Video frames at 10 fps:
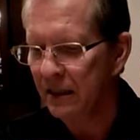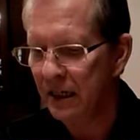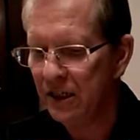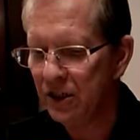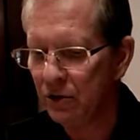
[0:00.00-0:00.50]

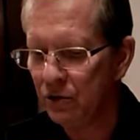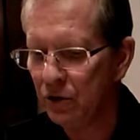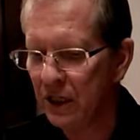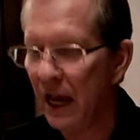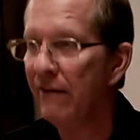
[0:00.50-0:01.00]
These
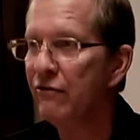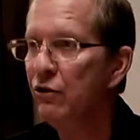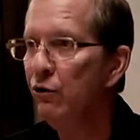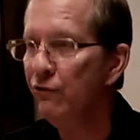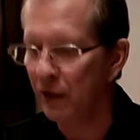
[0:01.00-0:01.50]
sutras have
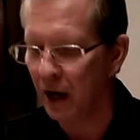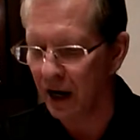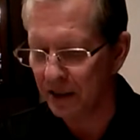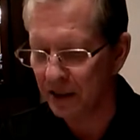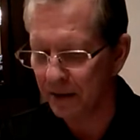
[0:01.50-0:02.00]
two
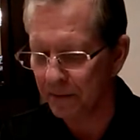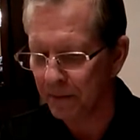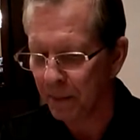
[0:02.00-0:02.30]
flaws.